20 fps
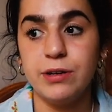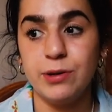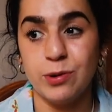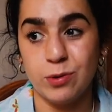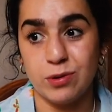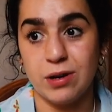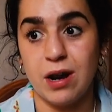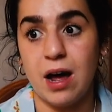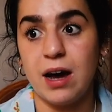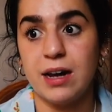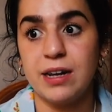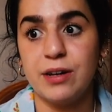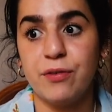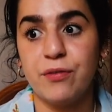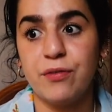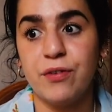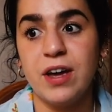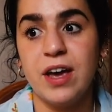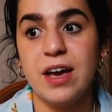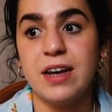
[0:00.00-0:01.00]
your
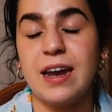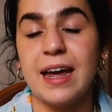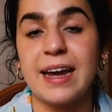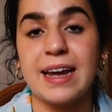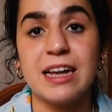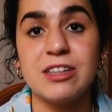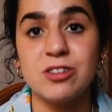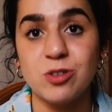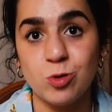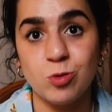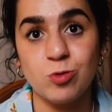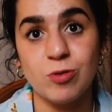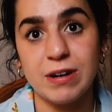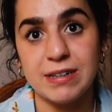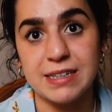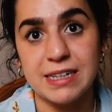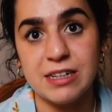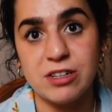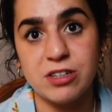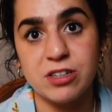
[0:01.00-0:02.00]
life. Like, it's
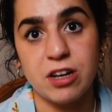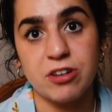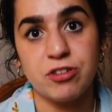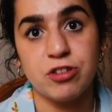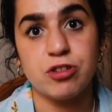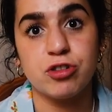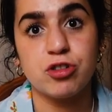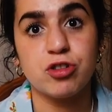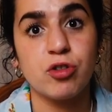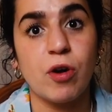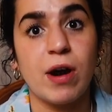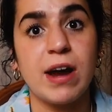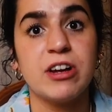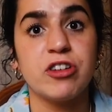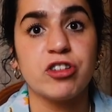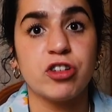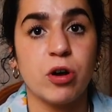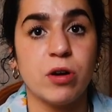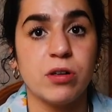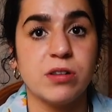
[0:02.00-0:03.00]
already such a
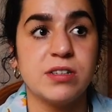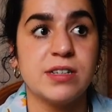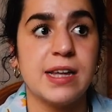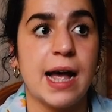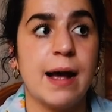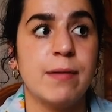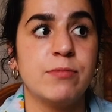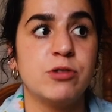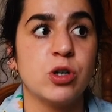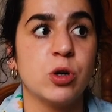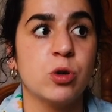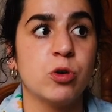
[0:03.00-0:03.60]
strange concept.